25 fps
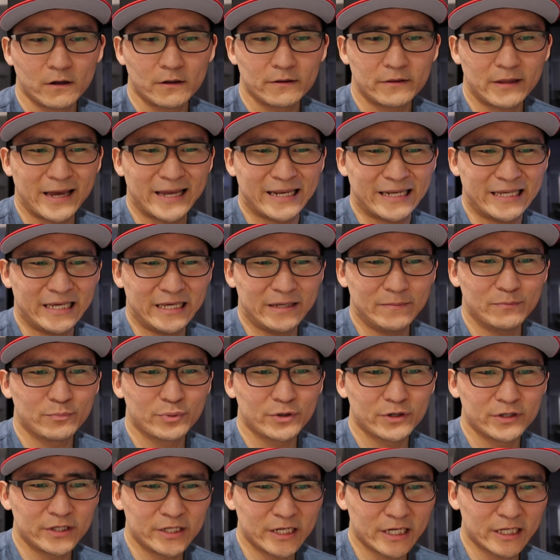that he
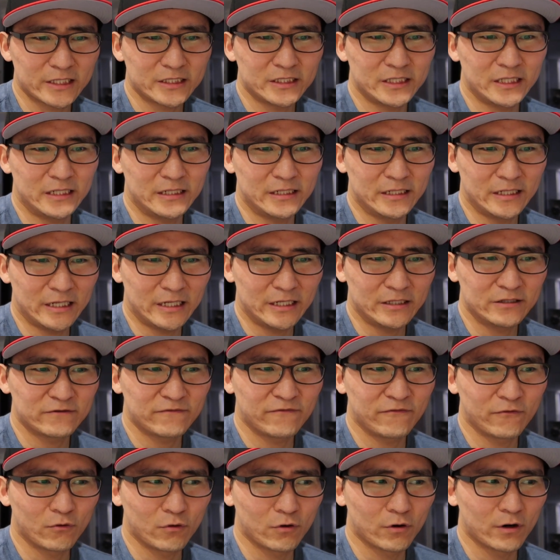predicts he needs
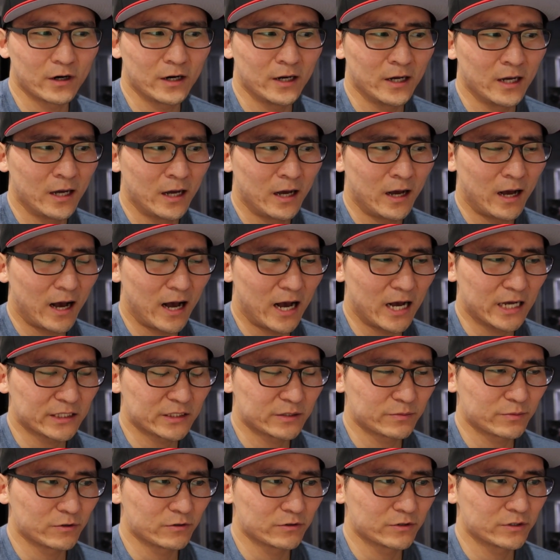for
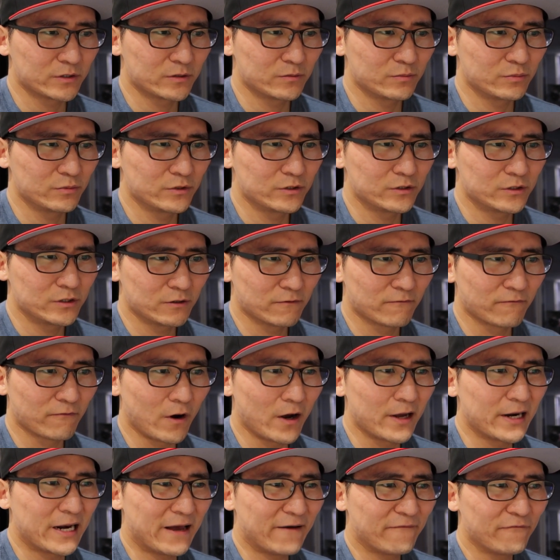hospitals to
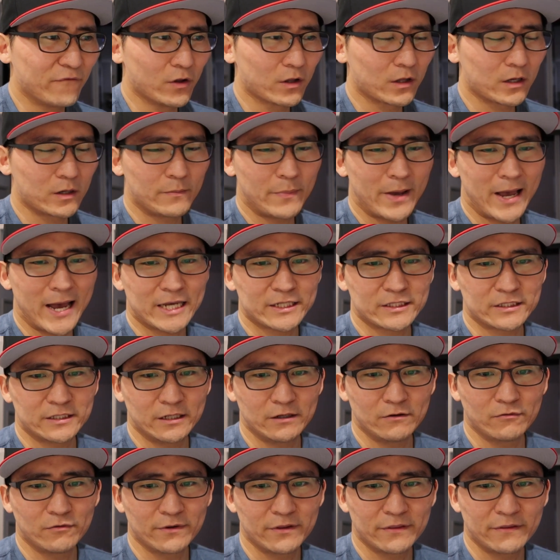run at full
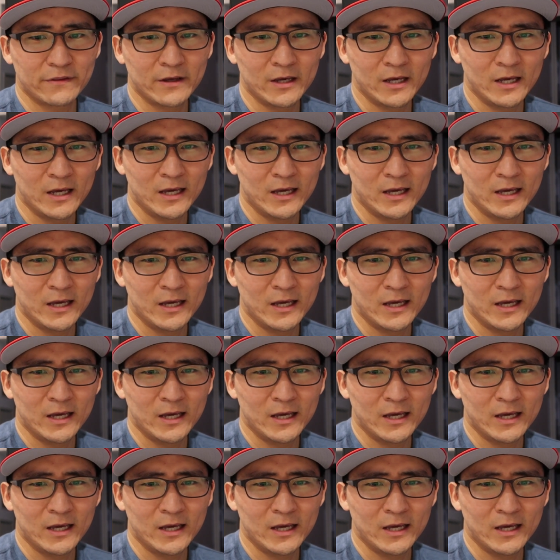capacity with